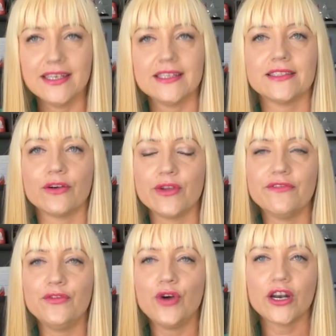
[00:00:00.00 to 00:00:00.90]
So
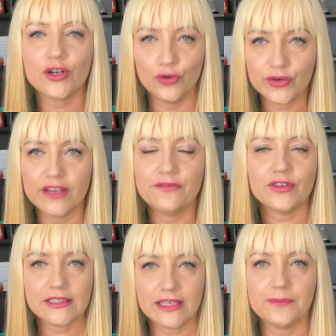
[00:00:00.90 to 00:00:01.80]
if you are looking
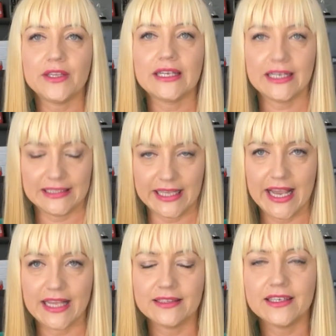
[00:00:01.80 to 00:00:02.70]
for something like
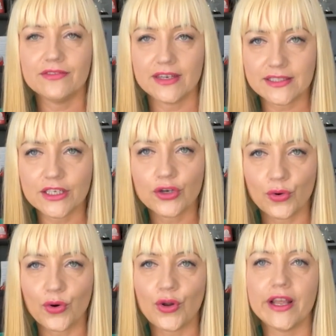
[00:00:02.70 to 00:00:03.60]
that, give us a
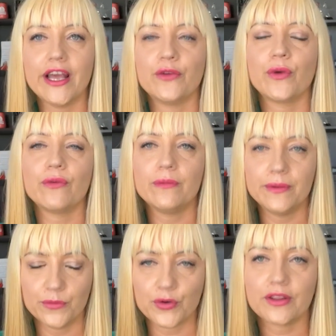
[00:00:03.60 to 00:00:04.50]
call and we will
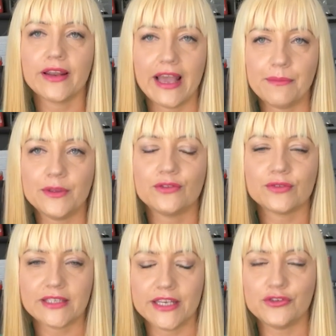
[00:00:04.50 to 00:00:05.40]
be more than happy
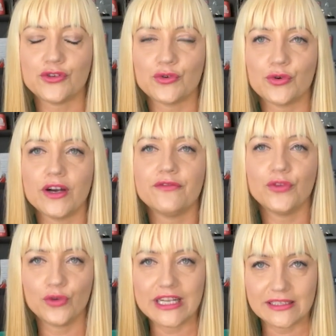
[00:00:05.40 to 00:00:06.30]
to send you a
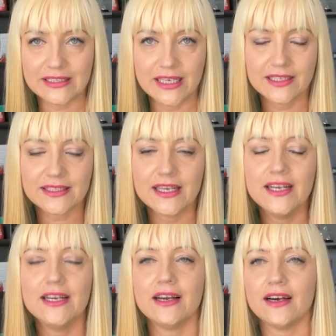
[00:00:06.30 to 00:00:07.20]
few listings.
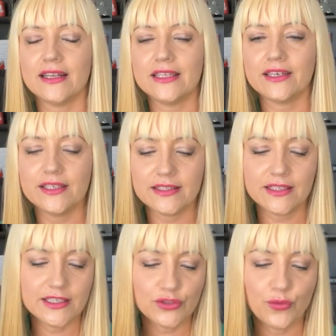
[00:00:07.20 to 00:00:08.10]
There is
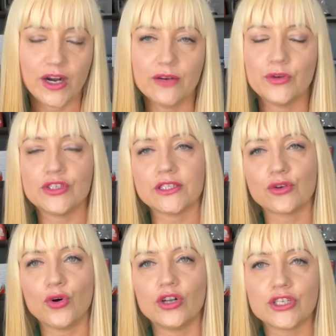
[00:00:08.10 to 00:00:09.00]
this one, which is called